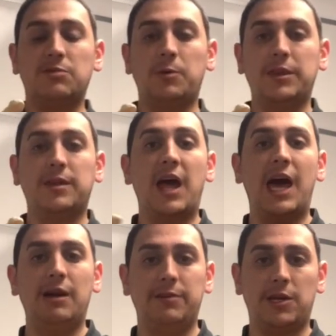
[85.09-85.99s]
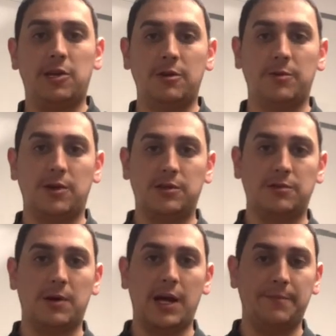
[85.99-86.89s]
with the head of the humerus,
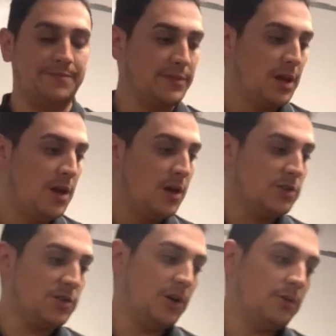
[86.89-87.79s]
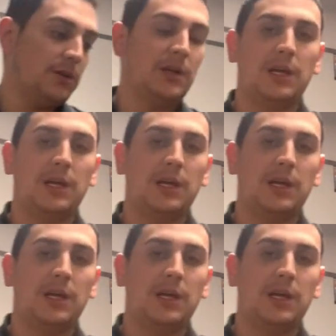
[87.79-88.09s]
right? So